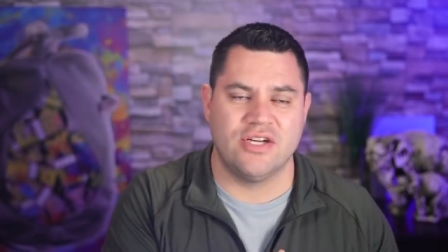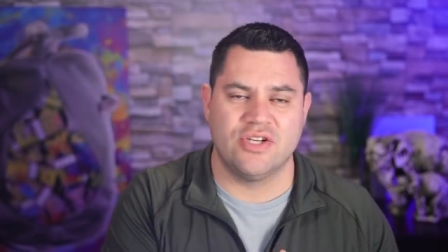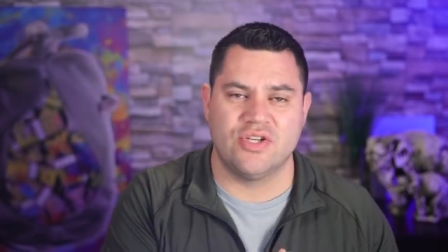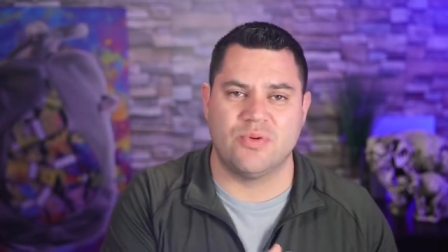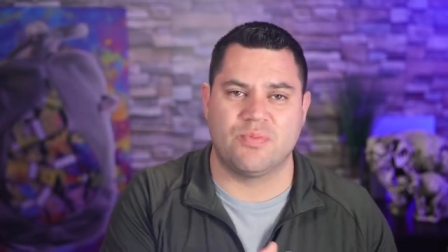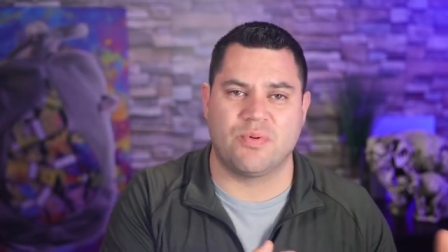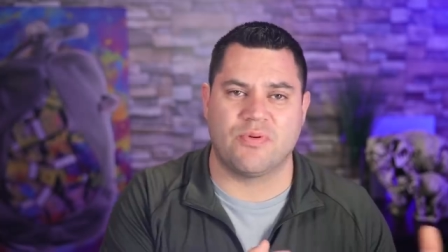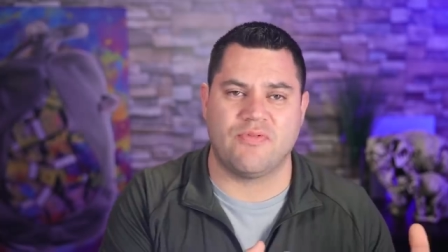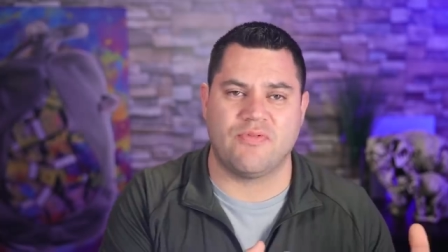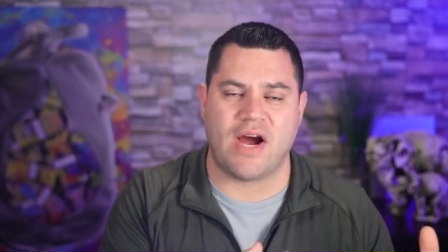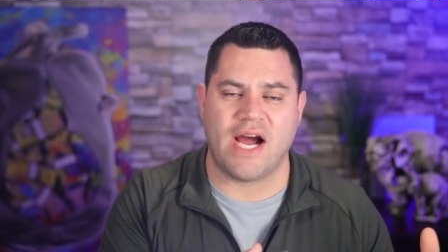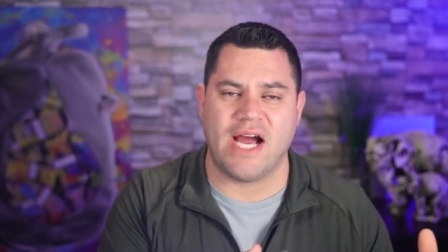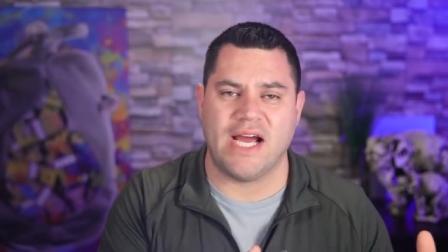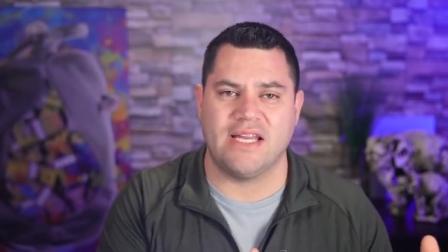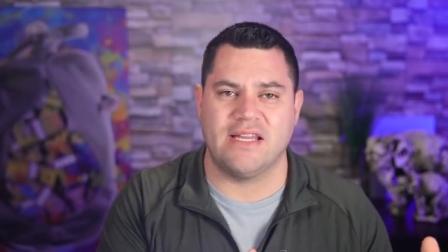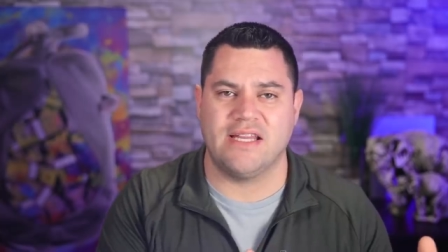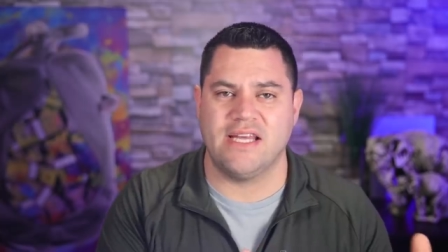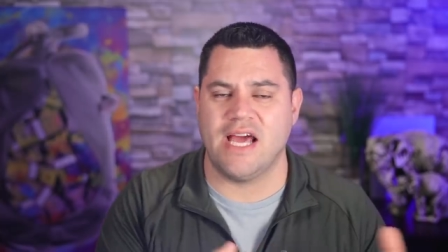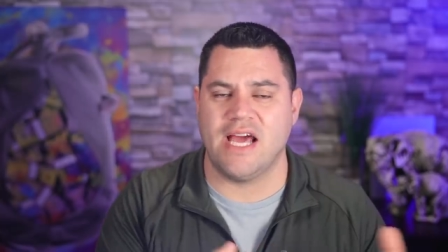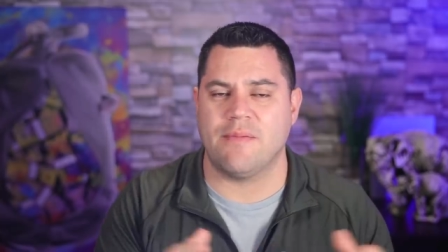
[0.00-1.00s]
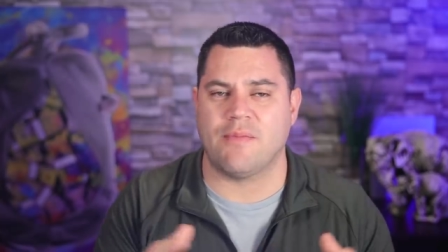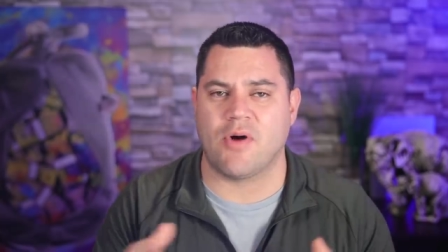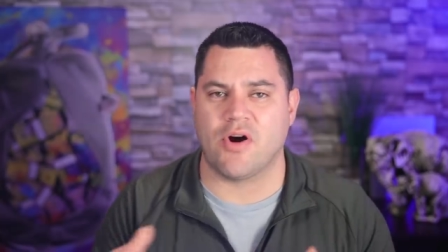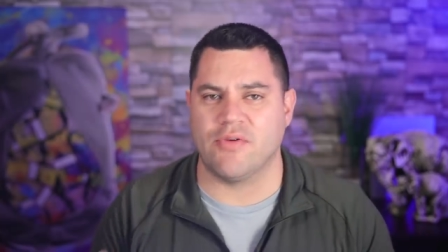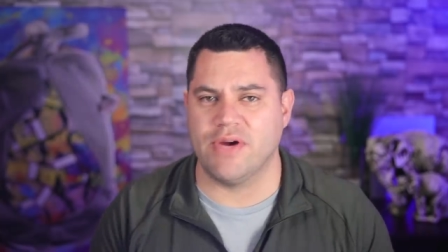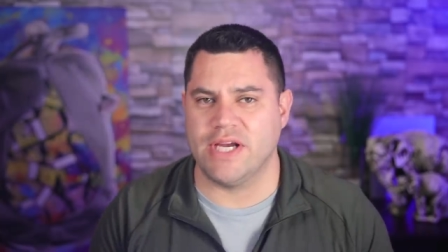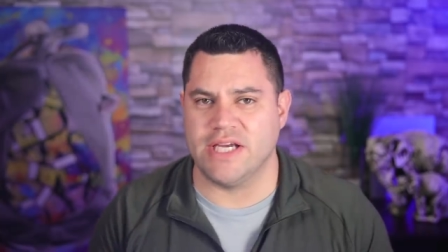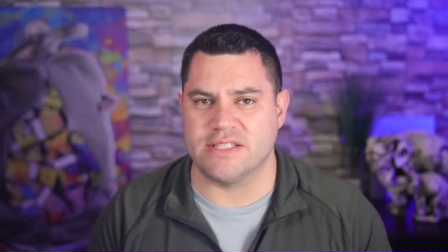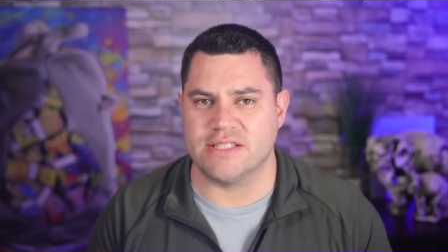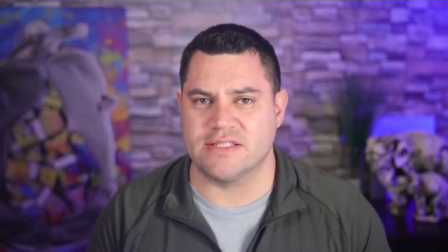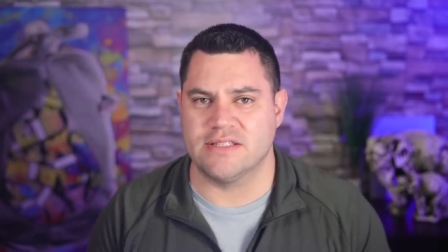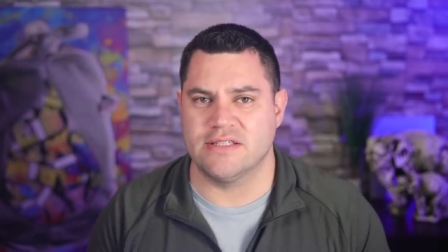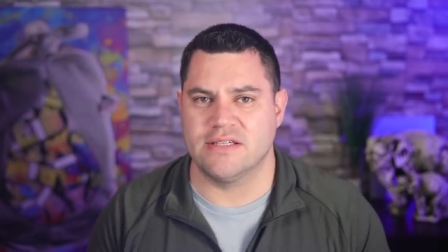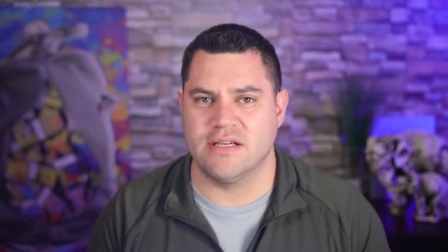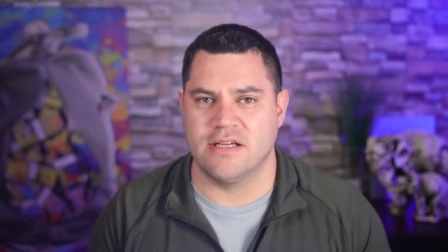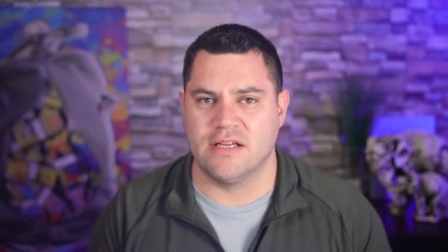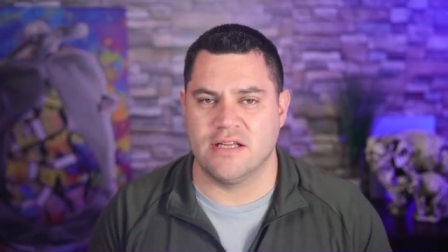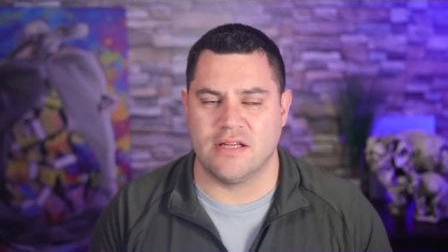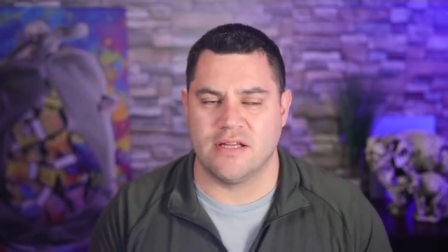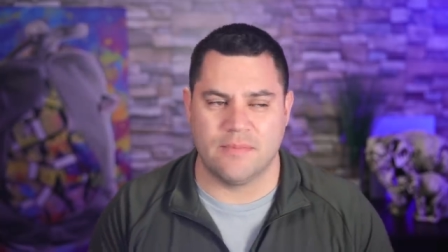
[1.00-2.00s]
to provide the MREs,
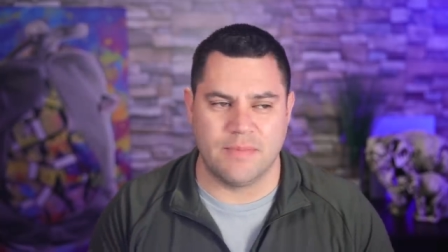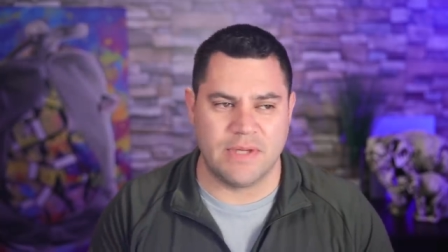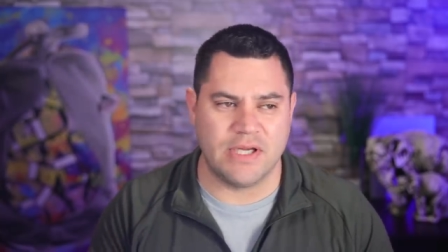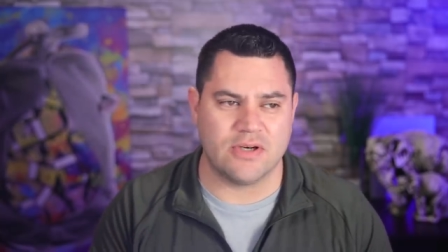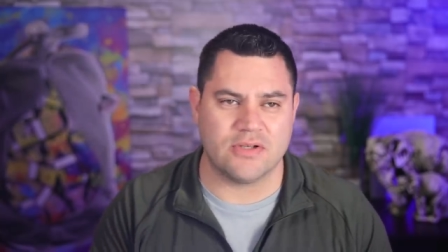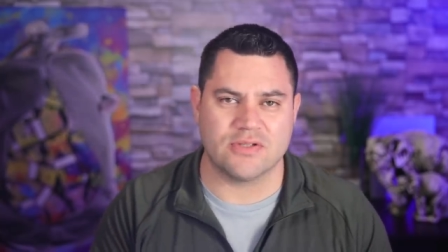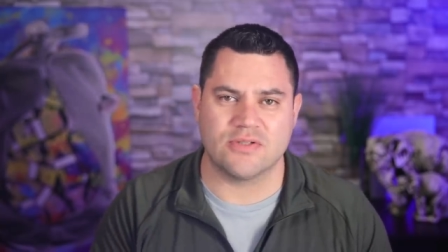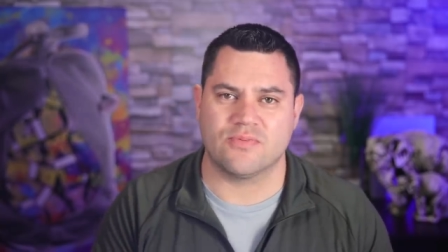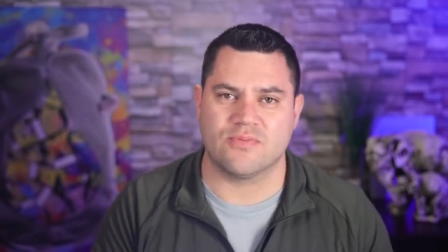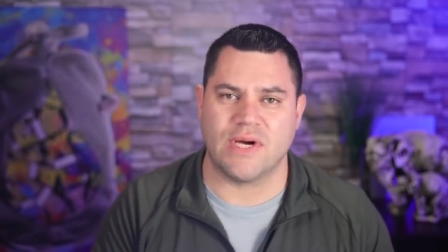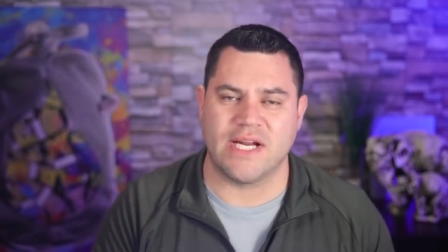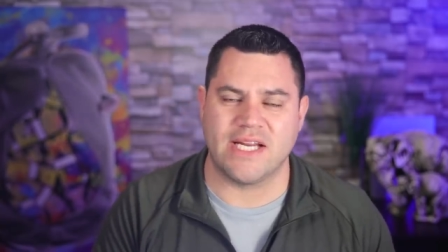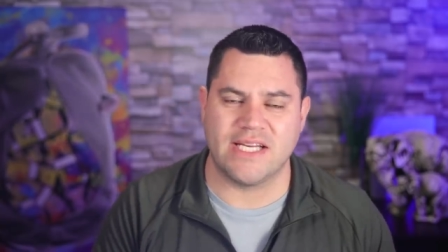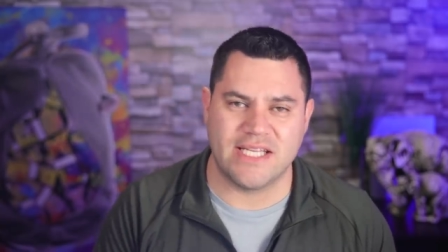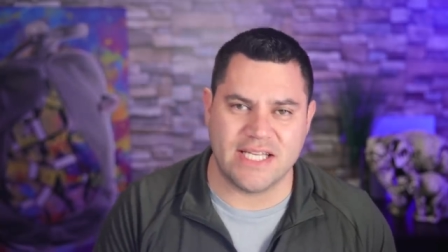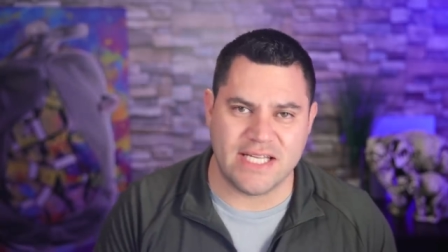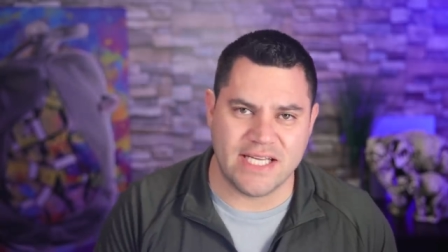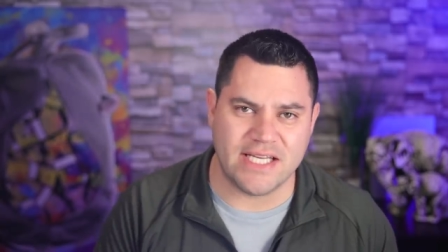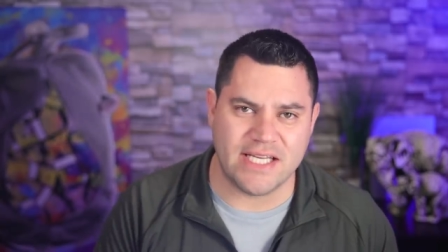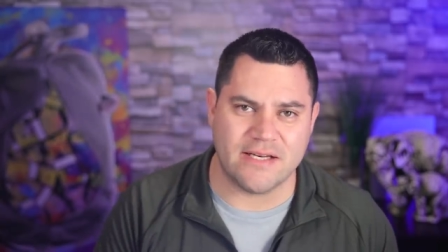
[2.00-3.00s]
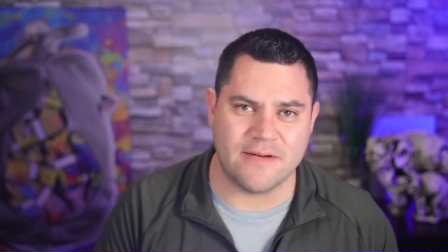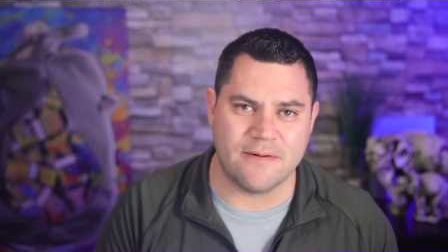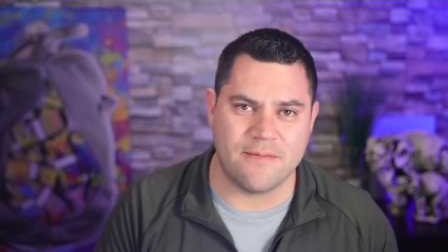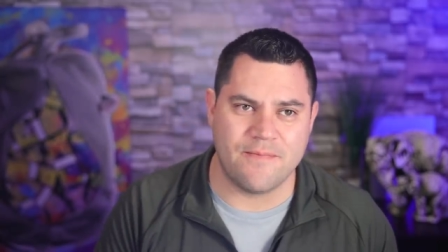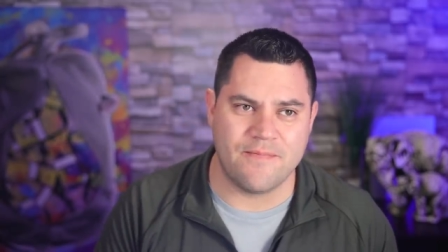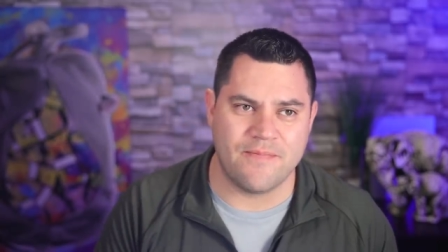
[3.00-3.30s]
the meal ready to eat,